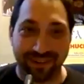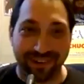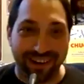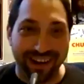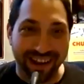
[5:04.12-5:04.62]

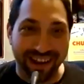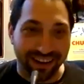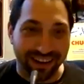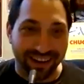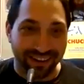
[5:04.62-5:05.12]
or
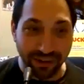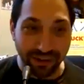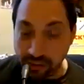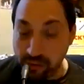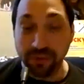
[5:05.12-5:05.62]

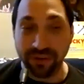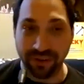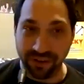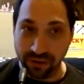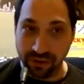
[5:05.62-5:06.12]

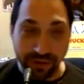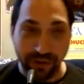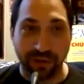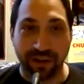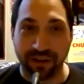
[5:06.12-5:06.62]
New
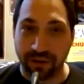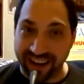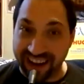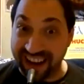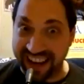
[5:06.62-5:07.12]
York or
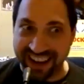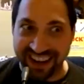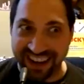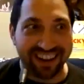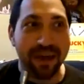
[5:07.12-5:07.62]

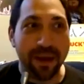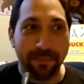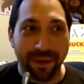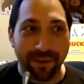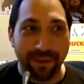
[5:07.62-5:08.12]
Canada,
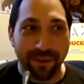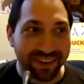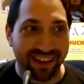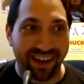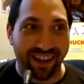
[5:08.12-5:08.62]
but
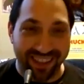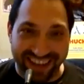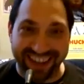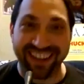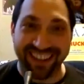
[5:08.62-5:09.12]

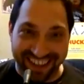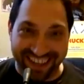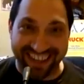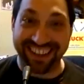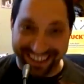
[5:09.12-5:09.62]
Atlanta
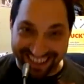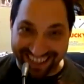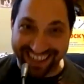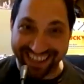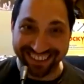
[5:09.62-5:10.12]

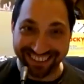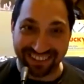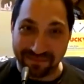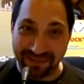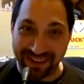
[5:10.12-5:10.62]
is all
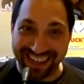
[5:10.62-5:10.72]
I've been